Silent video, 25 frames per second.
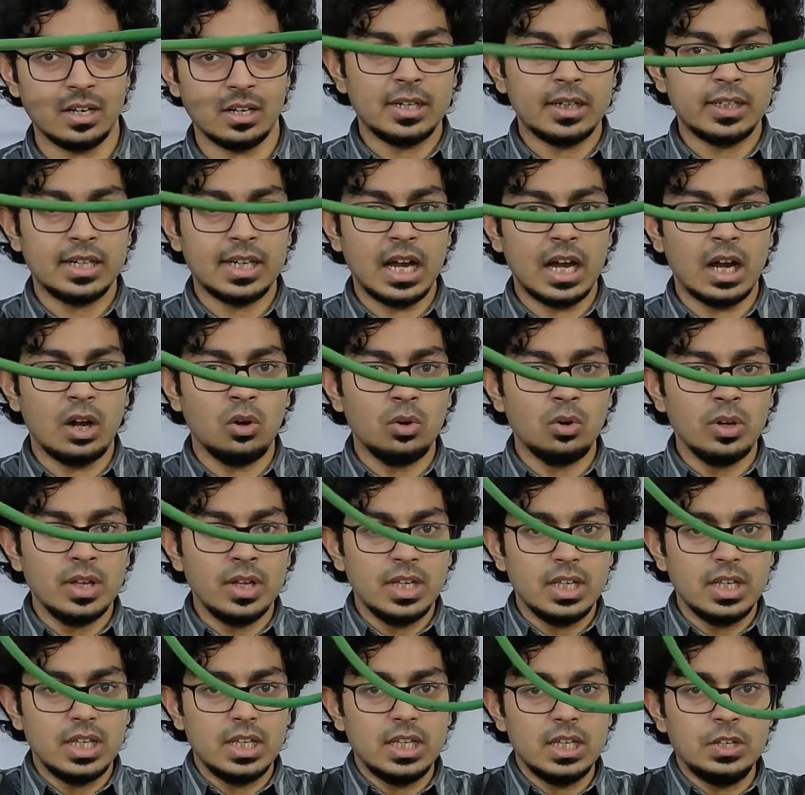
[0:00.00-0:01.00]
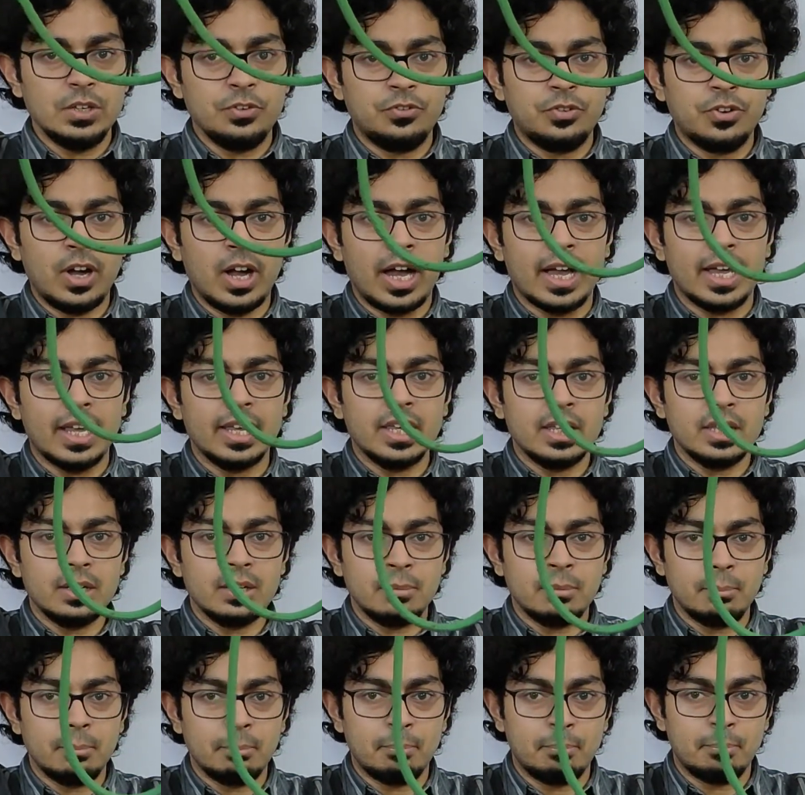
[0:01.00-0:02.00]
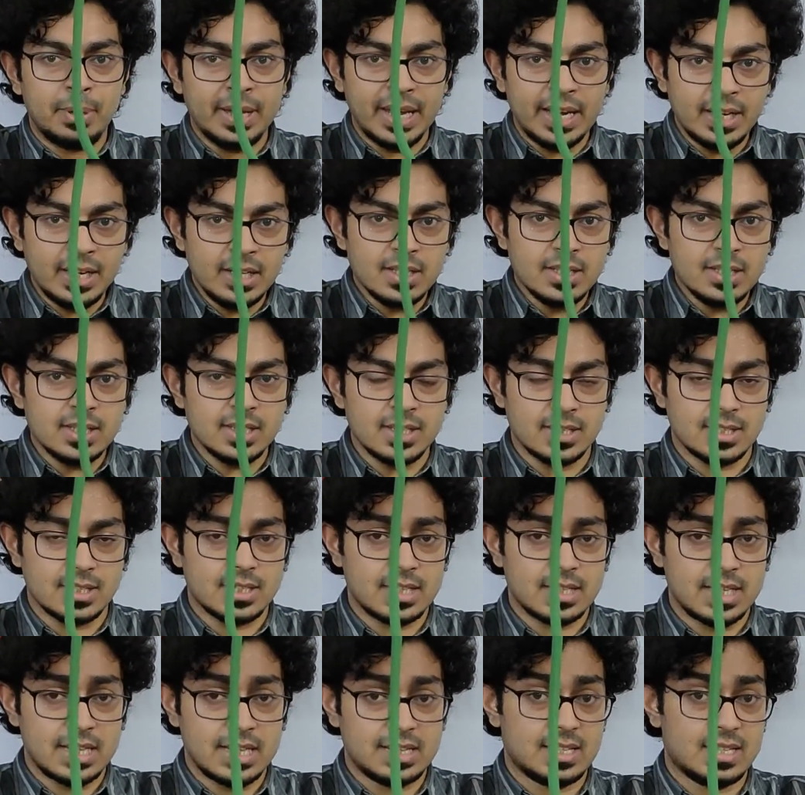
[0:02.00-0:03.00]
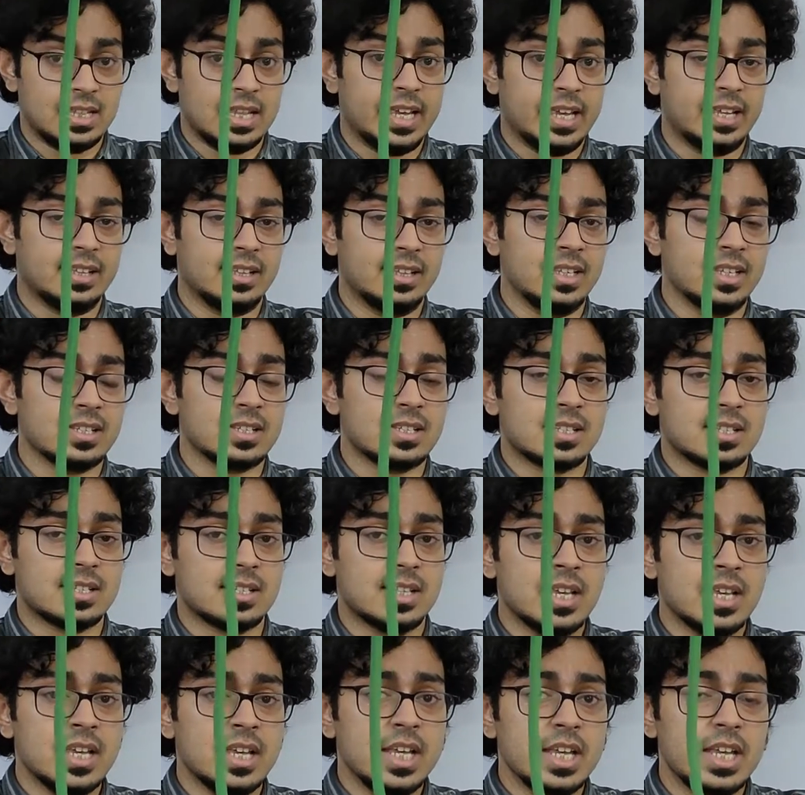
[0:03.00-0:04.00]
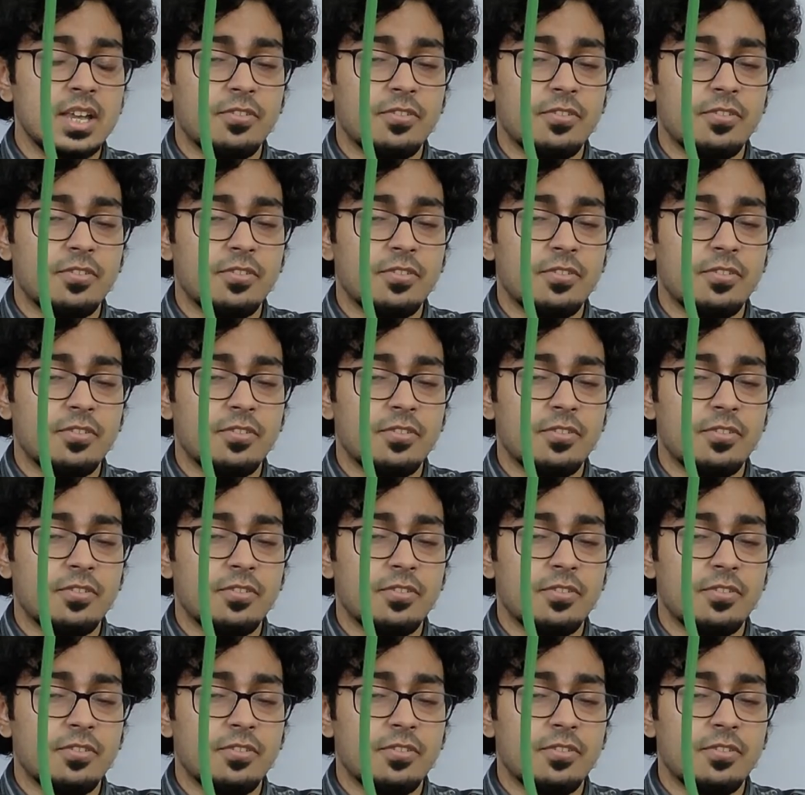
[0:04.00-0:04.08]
But now if I bend this as like this,